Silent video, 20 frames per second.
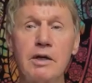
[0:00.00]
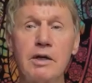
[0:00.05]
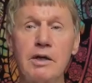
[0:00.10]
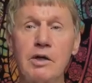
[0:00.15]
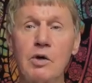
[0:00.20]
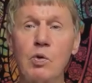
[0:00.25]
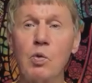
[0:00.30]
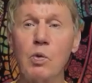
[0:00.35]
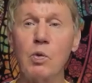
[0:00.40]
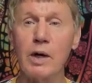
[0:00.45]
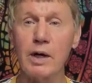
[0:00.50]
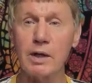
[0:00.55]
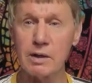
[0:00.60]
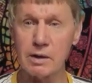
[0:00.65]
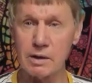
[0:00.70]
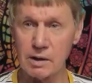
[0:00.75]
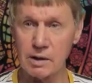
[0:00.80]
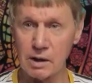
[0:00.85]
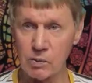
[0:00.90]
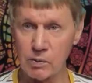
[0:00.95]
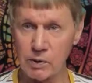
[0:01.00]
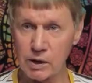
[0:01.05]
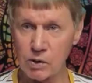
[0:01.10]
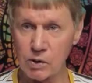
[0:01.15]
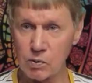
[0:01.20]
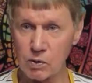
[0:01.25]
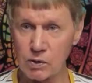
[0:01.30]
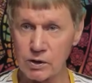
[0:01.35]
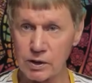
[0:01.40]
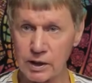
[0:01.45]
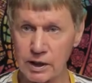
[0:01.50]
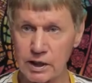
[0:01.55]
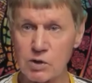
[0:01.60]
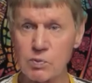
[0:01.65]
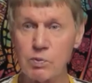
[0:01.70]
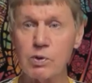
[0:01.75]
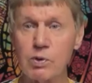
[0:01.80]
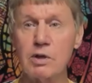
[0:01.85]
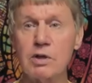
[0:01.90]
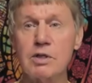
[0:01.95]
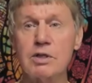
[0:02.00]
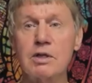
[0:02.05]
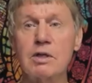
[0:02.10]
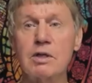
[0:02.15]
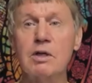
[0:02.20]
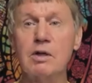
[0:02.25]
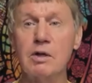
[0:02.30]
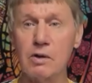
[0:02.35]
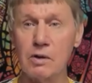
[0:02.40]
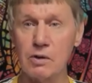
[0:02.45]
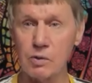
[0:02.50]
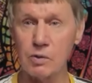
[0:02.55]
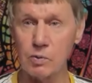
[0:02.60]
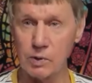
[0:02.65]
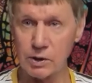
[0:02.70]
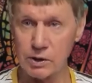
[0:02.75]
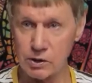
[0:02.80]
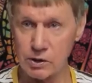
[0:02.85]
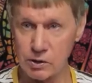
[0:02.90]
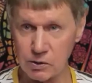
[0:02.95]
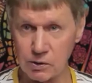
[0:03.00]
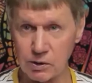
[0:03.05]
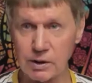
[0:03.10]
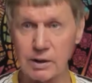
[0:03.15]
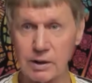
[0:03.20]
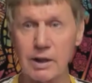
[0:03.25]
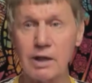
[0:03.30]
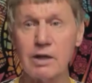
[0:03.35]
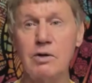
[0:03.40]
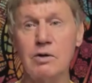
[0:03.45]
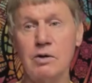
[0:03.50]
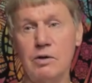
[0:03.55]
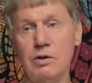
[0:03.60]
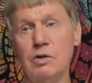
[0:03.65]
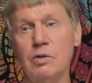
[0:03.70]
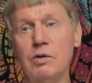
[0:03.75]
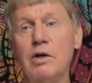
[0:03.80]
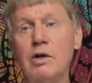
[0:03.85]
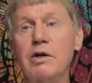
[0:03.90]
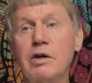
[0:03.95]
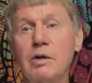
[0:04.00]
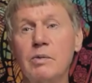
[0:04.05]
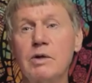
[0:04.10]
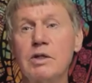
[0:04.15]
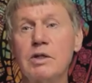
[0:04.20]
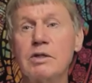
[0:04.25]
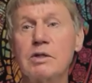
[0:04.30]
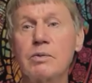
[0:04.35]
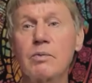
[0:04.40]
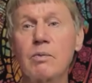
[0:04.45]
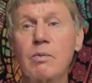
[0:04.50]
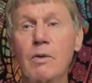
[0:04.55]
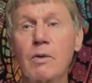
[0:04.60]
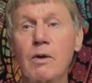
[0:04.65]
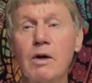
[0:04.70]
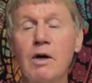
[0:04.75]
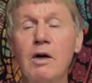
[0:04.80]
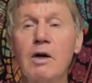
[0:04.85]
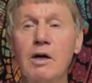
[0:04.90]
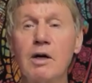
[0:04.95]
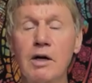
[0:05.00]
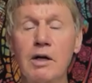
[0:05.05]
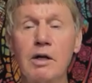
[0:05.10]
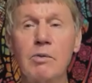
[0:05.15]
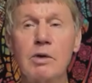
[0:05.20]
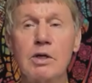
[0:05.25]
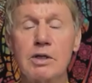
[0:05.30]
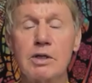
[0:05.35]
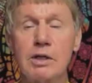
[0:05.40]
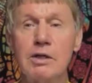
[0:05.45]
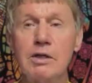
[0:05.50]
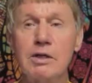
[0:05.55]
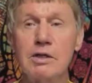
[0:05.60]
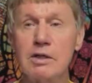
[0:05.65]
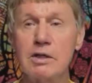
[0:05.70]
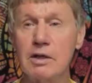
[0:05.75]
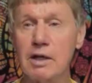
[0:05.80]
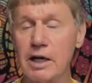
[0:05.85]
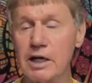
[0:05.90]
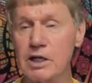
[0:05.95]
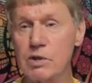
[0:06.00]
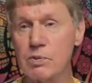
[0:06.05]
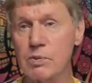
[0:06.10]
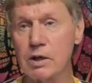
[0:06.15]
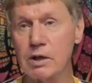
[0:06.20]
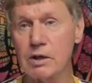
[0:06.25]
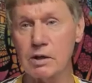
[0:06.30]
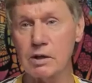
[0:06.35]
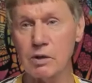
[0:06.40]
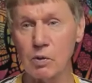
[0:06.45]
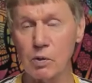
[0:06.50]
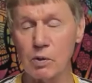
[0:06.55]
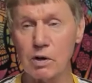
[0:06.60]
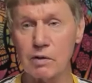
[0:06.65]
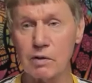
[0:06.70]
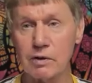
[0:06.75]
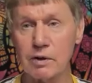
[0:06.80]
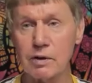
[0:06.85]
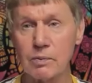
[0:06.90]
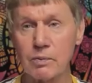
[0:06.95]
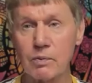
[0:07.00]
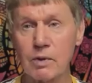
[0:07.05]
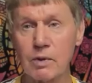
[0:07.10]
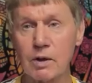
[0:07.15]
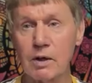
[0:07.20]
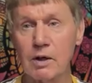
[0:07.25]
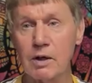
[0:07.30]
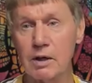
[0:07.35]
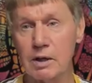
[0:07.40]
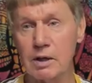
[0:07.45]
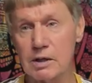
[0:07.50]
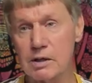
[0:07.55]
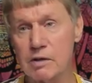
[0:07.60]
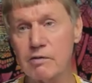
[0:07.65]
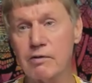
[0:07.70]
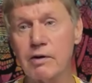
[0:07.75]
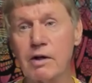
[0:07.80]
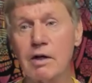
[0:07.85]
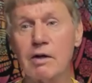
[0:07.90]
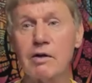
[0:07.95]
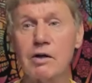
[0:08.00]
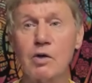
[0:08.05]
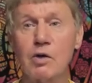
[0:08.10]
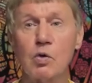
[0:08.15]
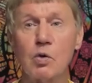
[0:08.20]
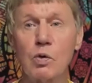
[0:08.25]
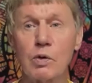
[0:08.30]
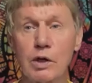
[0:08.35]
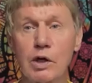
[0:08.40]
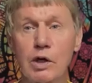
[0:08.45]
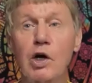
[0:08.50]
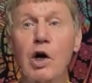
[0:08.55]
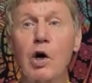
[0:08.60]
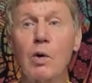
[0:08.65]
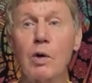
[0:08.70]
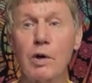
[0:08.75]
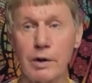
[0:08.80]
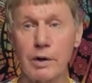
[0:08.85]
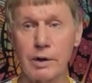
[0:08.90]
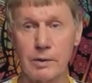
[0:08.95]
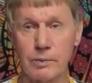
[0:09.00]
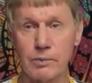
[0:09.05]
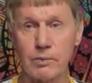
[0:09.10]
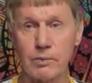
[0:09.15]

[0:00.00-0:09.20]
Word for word: in a way that nobody will trespass on what you create on your documents. And the most interesting aspect in all of it is a funny thing called a colon.